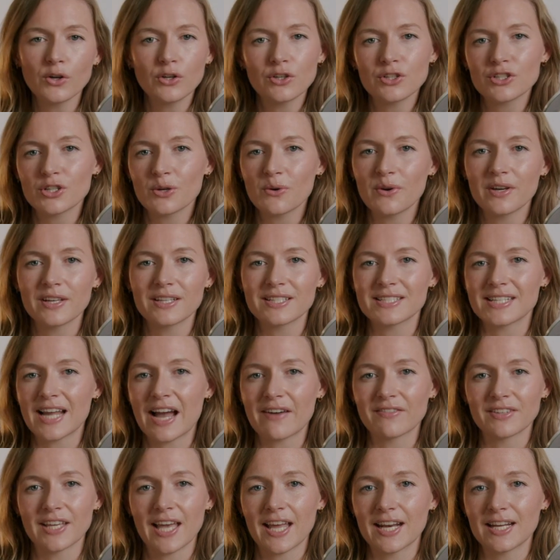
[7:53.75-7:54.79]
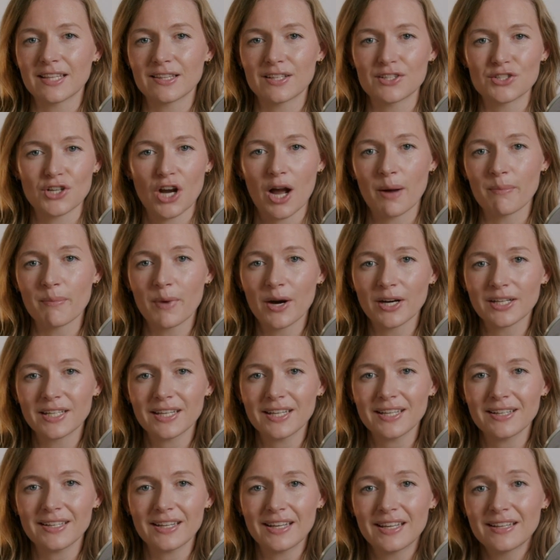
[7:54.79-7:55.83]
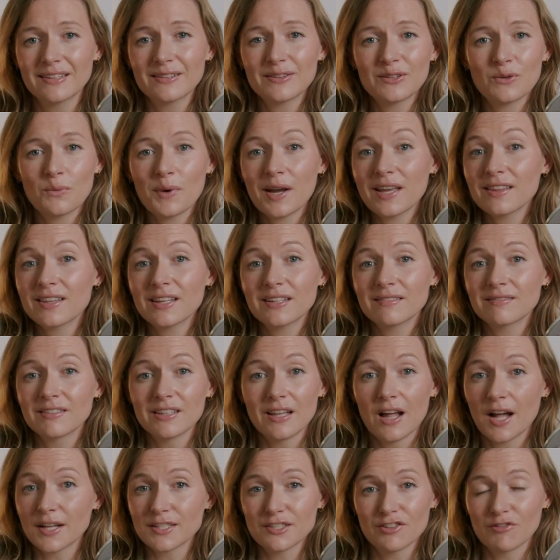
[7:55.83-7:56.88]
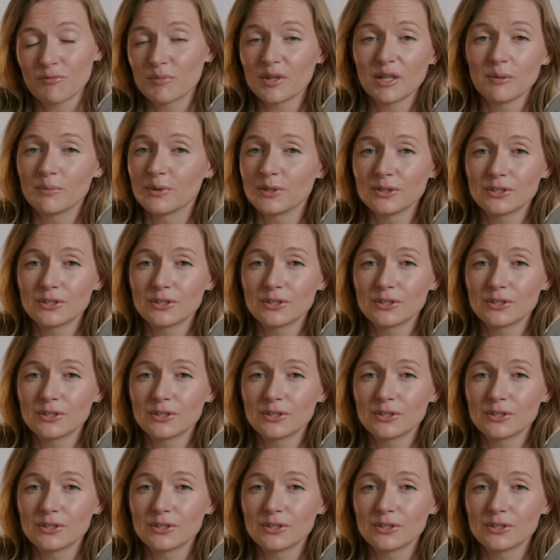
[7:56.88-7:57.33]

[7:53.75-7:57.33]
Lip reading: you're doing is navigating the job market in the way that lots of people